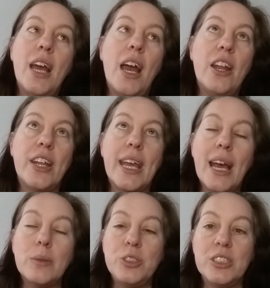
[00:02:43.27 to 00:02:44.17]
and it
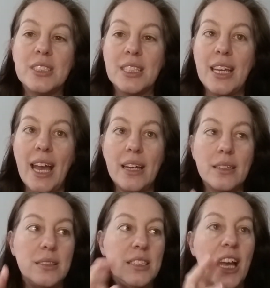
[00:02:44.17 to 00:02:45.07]
helps you to get
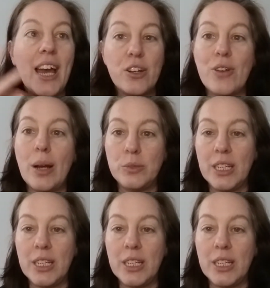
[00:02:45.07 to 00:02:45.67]
your head around it.